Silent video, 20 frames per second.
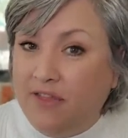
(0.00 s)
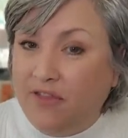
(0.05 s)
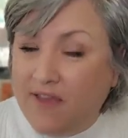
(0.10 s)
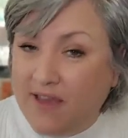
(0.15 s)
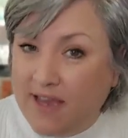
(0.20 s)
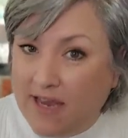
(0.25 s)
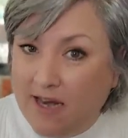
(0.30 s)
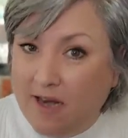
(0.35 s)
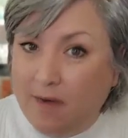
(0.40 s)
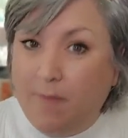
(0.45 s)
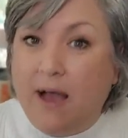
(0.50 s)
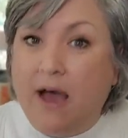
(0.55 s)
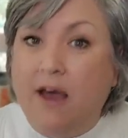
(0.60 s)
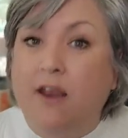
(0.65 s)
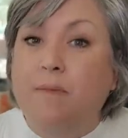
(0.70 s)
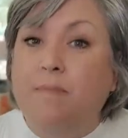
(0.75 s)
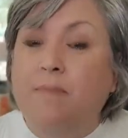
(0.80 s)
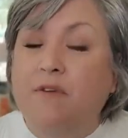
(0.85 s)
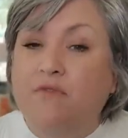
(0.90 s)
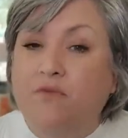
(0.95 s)
thinking
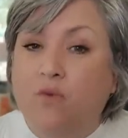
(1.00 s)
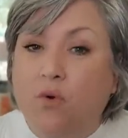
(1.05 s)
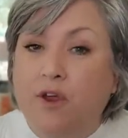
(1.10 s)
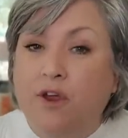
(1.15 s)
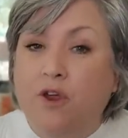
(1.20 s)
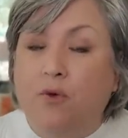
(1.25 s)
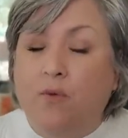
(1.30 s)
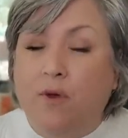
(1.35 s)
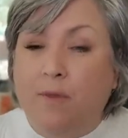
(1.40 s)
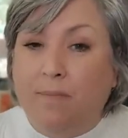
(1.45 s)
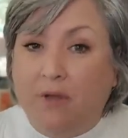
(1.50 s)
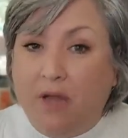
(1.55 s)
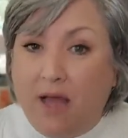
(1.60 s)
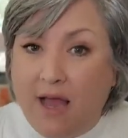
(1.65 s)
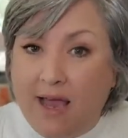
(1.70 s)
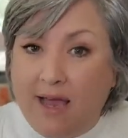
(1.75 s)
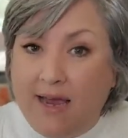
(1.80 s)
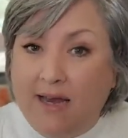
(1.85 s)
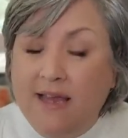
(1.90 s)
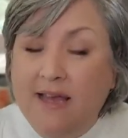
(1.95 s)
about it before you're
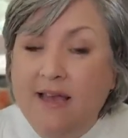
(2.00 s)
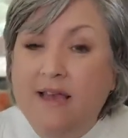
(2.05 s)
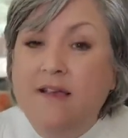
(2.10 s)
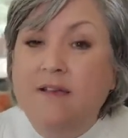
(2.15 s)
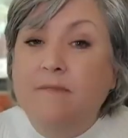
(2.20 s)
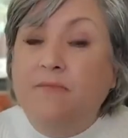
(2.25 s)
replying.